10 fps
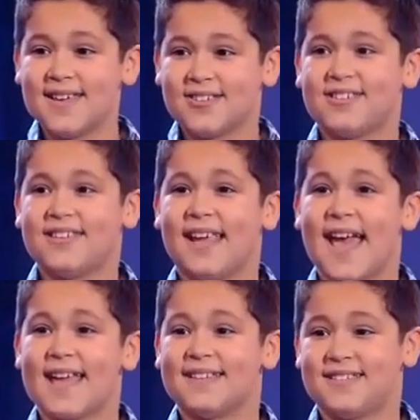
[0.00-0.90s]
just to
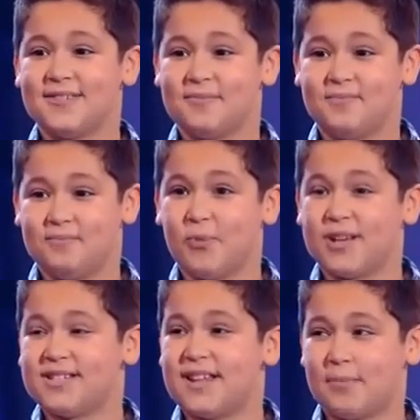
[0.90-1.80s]
get to
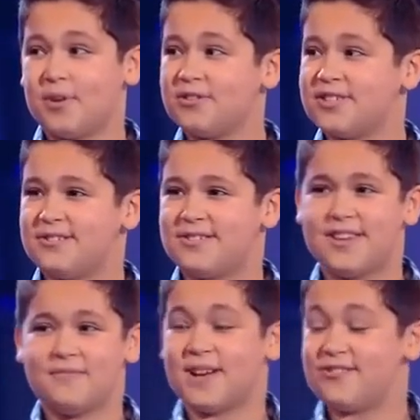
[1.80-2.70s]
one step closer to
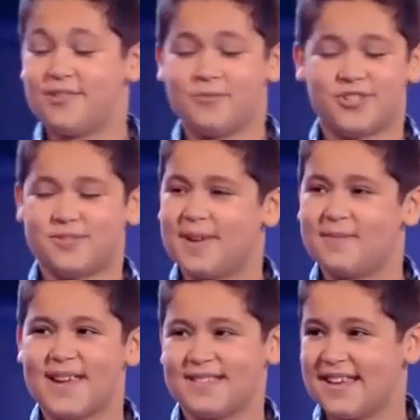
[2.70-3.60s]
achieving my dream would just be
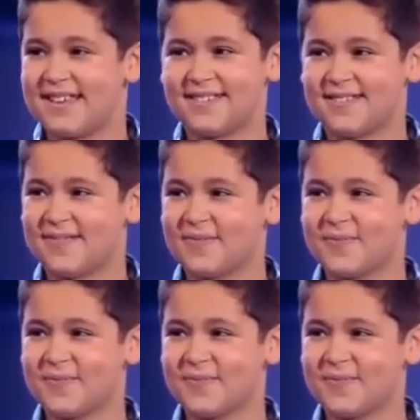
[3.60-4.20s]
amazing. Yeah.